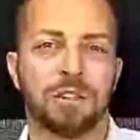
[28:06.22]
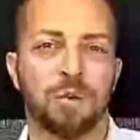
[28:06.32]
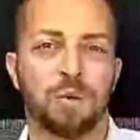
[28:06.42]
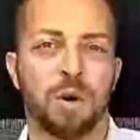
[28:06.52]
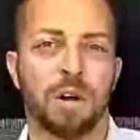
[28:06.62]

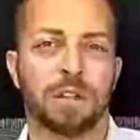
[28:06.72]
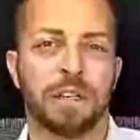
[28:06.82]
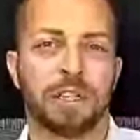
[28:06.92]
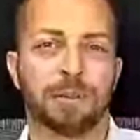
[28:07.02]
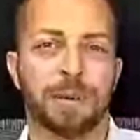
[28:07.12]
Is the
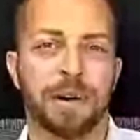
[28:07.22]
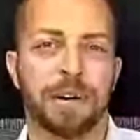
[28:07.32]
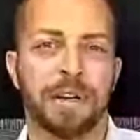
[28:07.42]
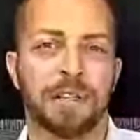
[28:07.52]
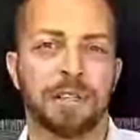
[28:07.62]
world
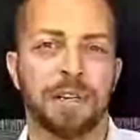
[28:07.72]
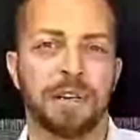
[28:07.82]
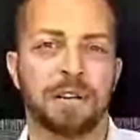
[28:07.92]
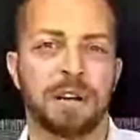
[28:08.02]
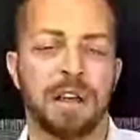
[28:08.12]

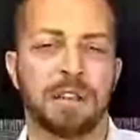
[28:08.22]
experiencing